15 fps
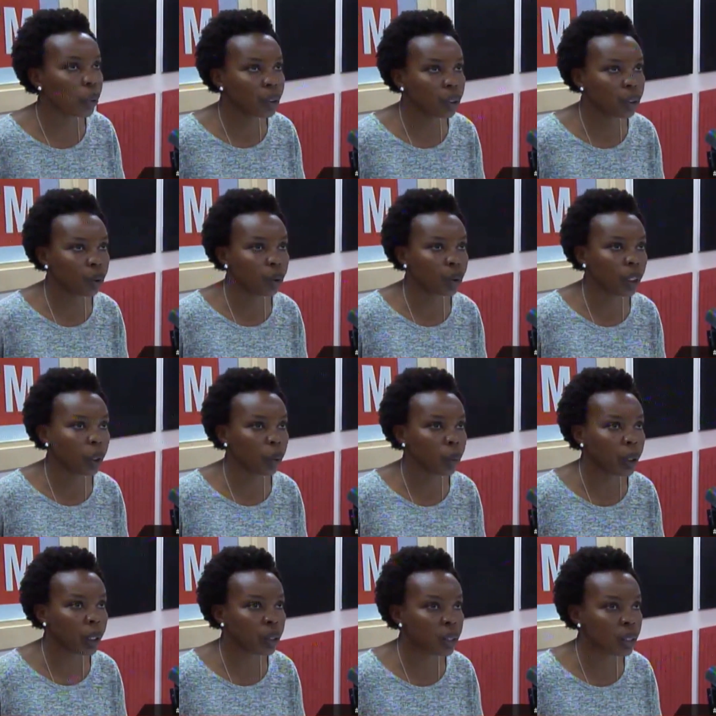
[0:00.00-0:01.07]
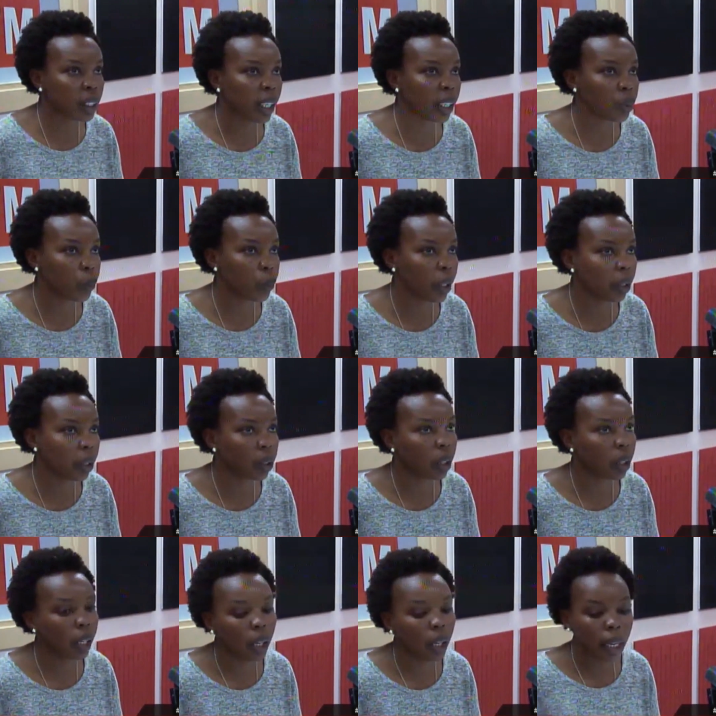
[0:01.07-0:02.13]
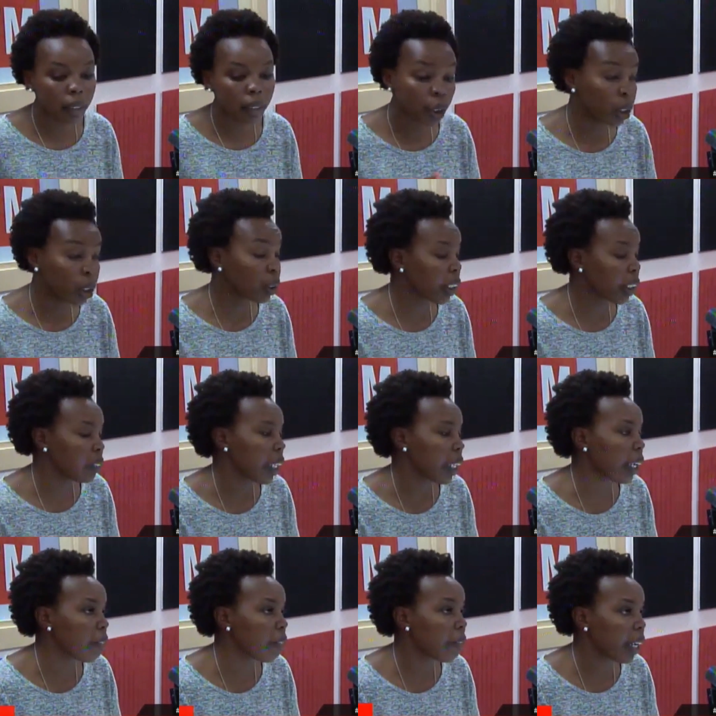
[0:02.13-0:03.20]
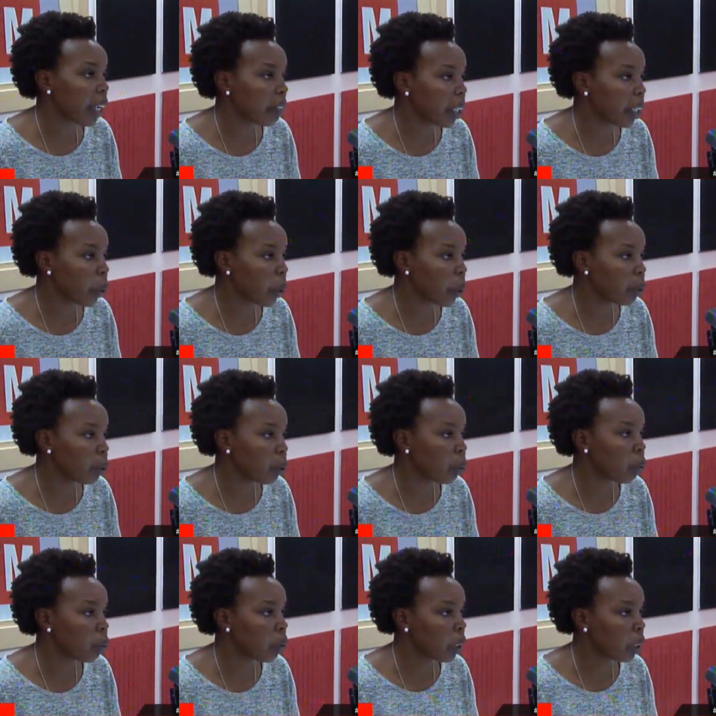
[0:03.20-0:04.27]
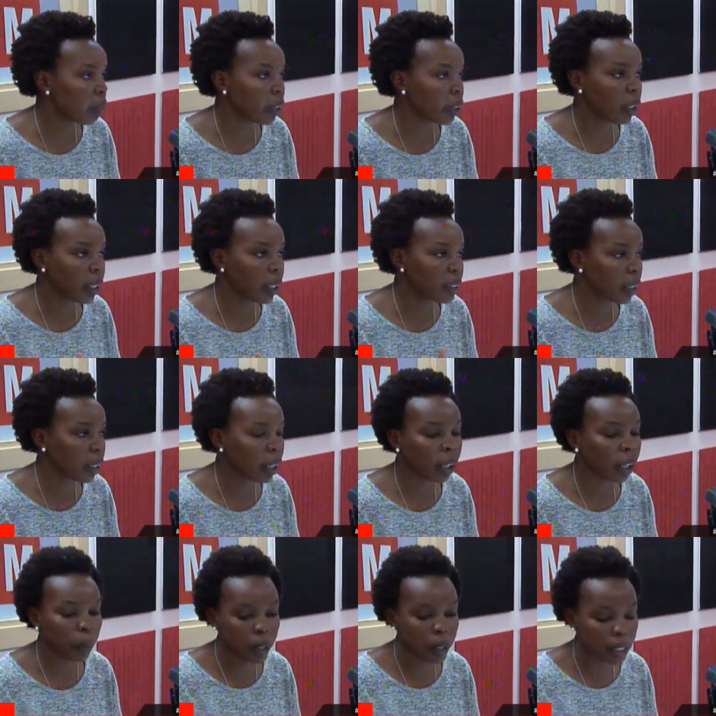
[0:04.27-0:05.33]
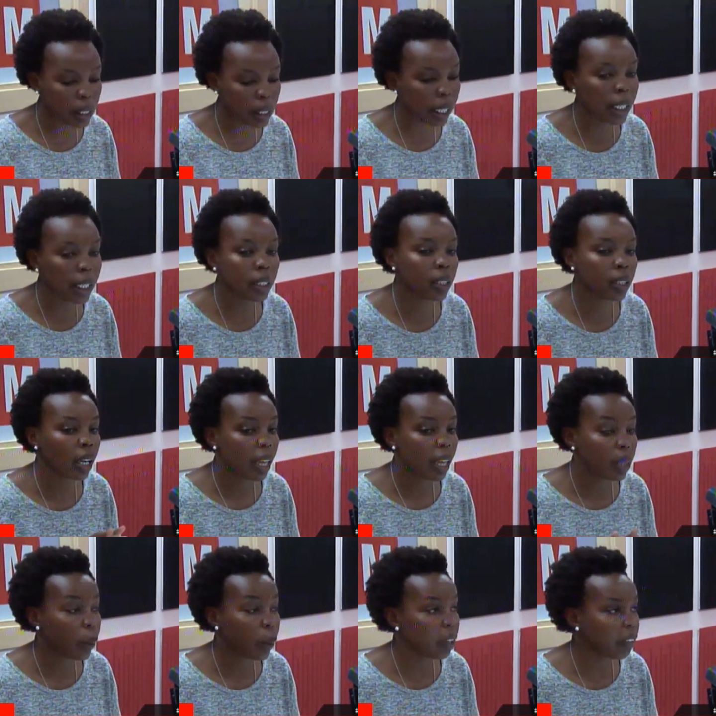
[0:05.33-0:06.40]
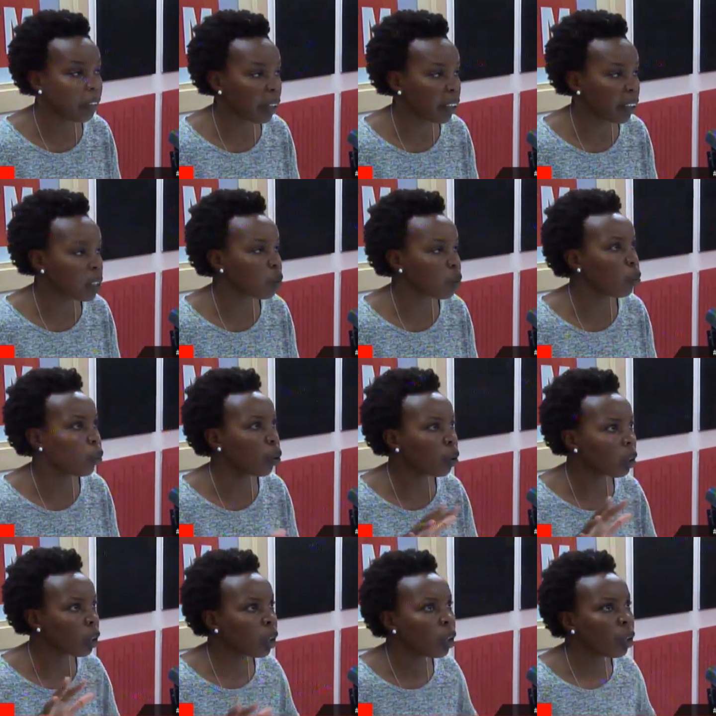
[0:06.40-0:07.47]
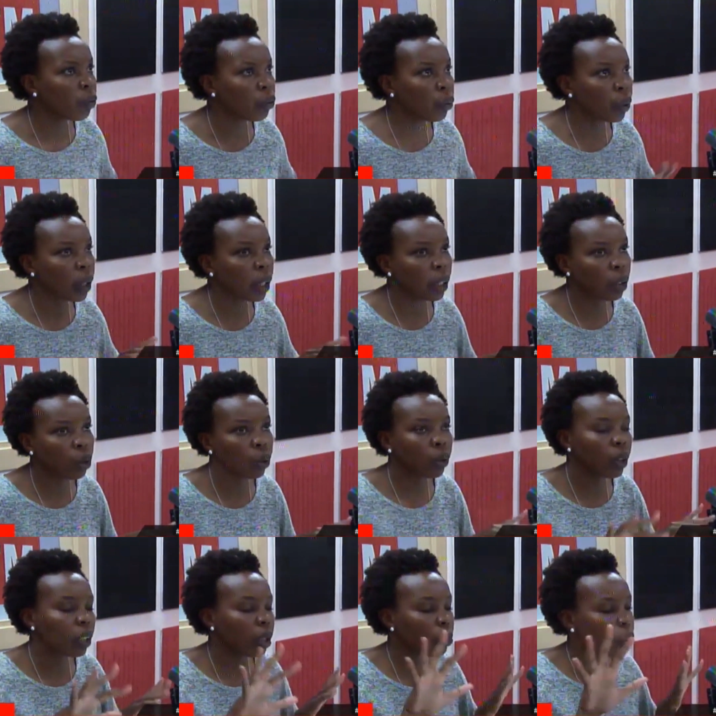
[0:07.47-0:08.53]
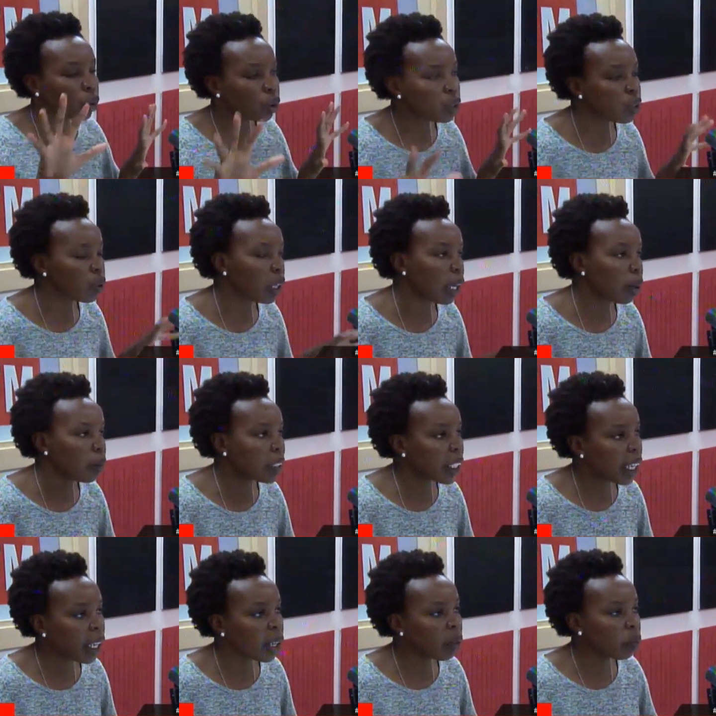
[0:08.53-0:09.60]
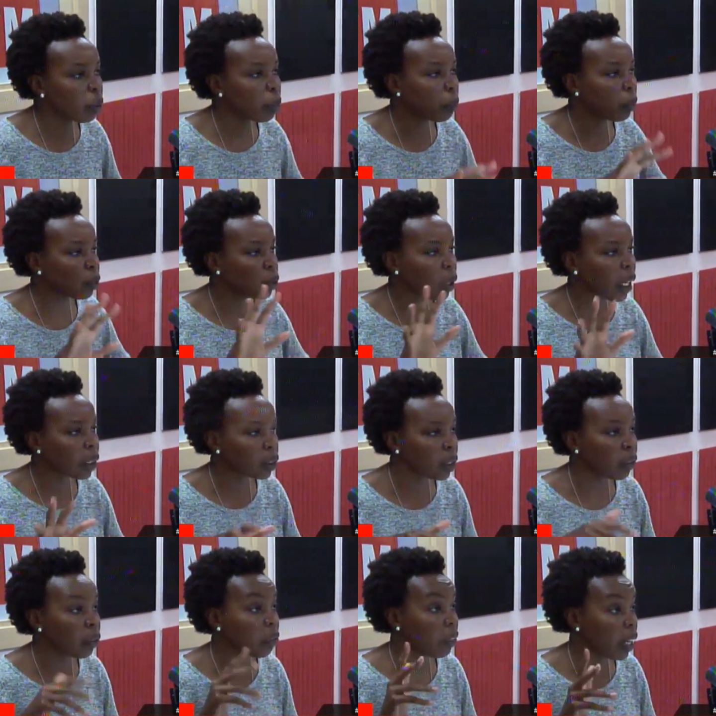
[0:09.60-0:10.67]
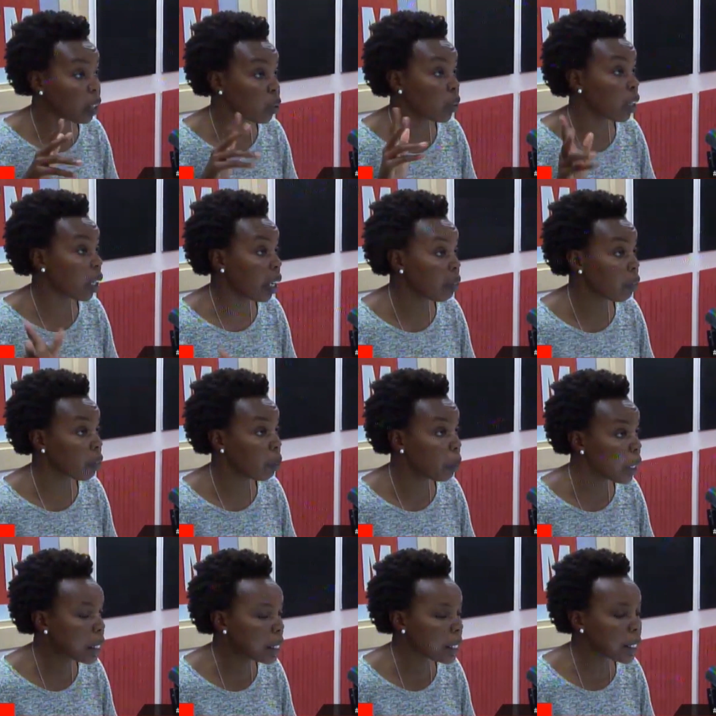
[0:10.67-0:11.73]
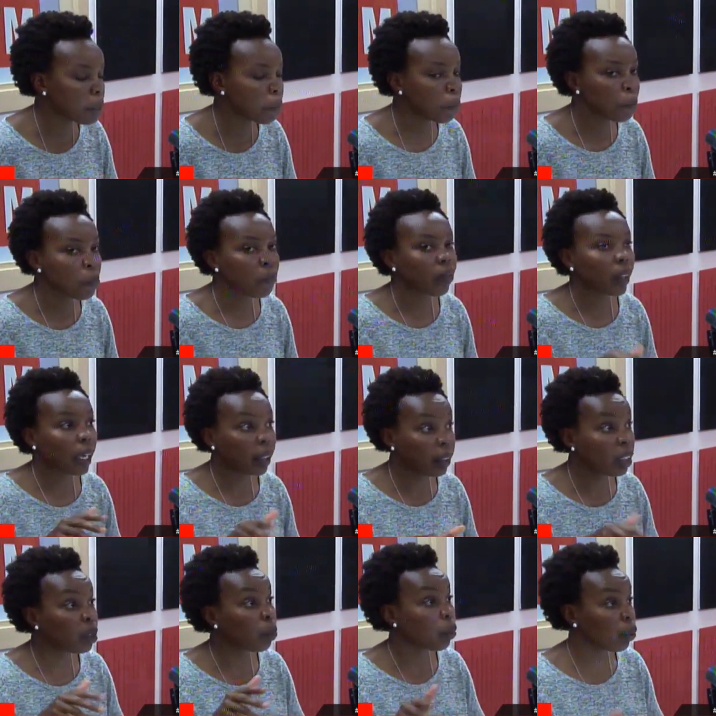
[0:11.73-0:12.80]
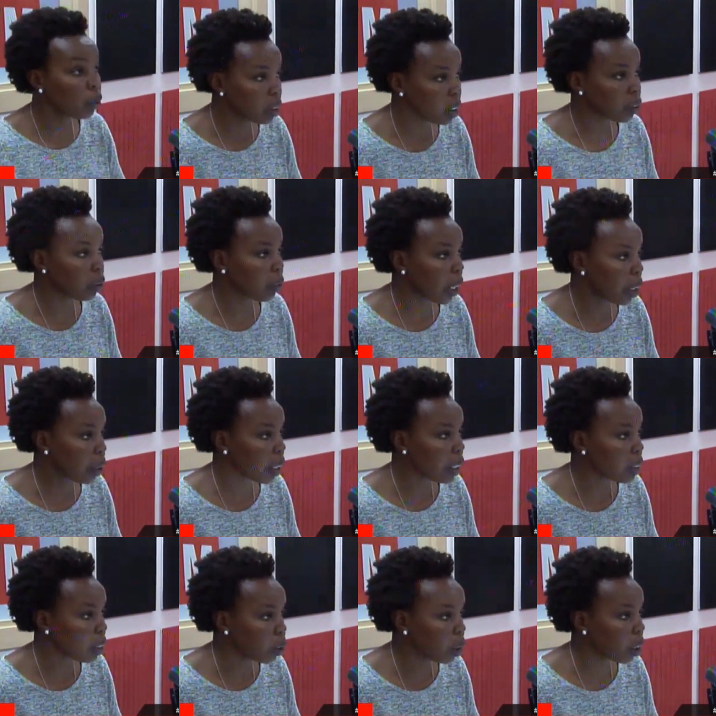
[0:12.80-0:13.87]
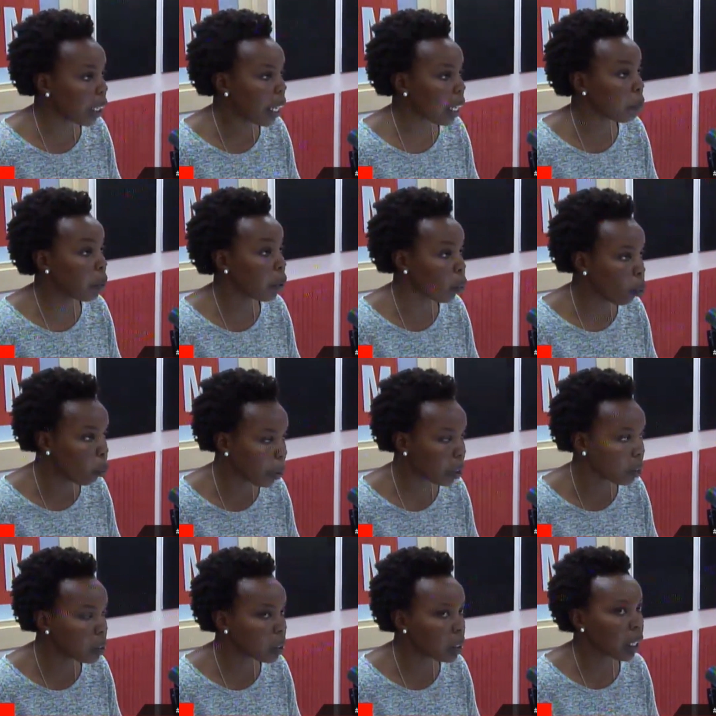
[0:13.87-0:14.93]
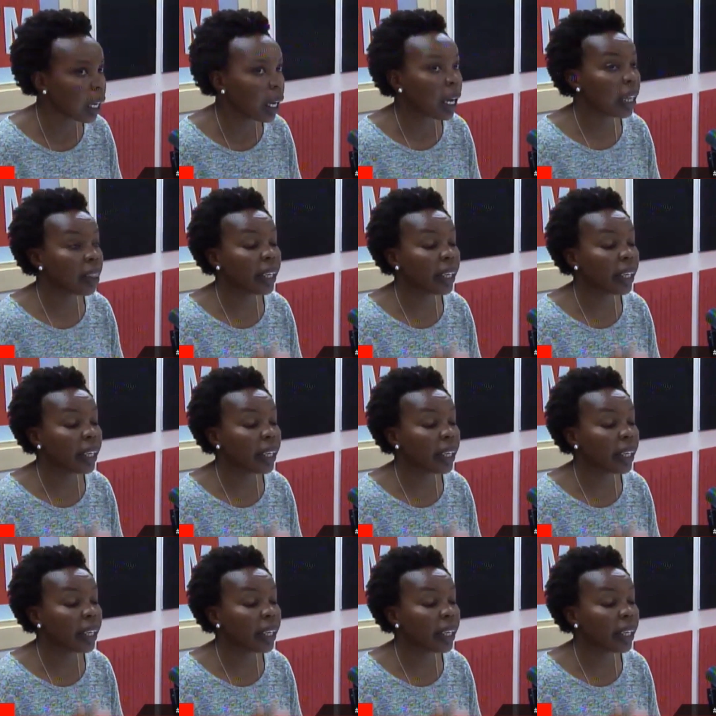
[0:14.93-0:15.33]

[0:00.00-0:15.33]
process usually will start with the church gives like a 5-year window. Let's say a person dies, they wait 5 years more for emotions to calm down, for people to actually reflect on the life of the person, and then the process of canonization can be opened.